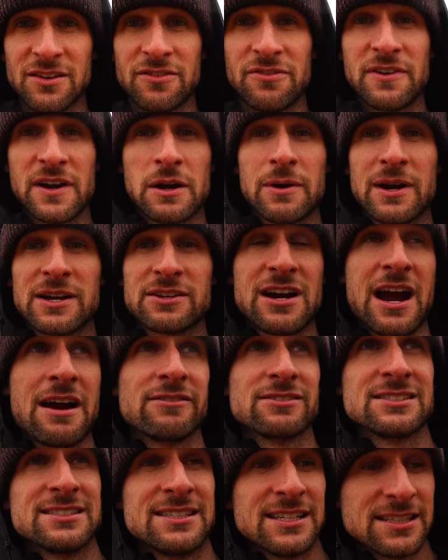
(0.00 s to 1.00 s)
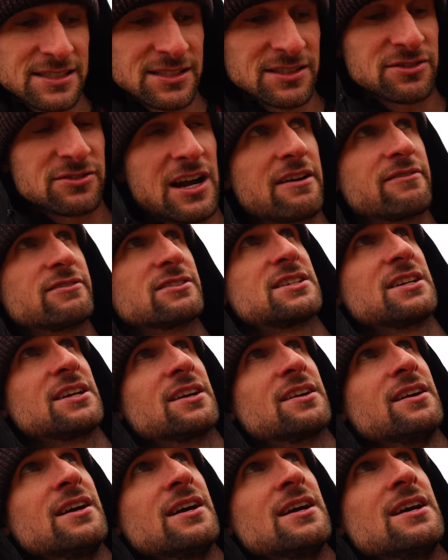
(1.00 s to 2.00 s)
of fairway drivers and distance drivers
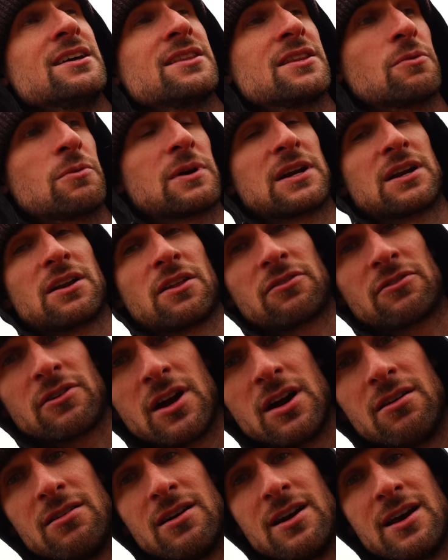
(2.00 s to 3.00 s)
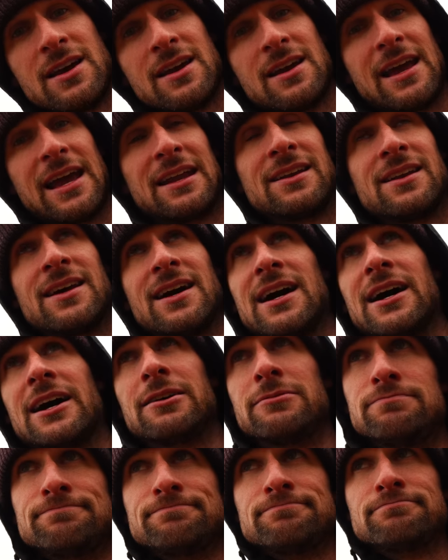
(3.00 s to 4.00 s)
here that we're going to throw, and
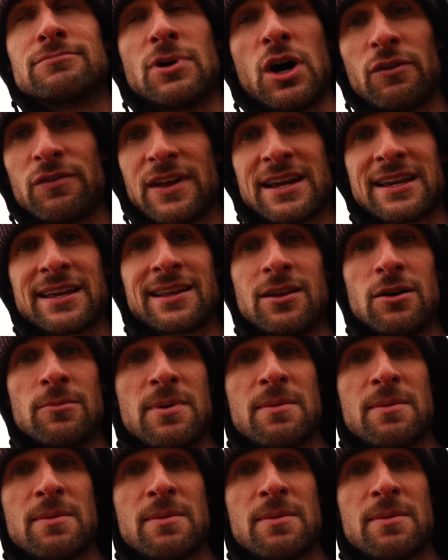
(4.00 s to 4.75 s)
hopefully I can get a little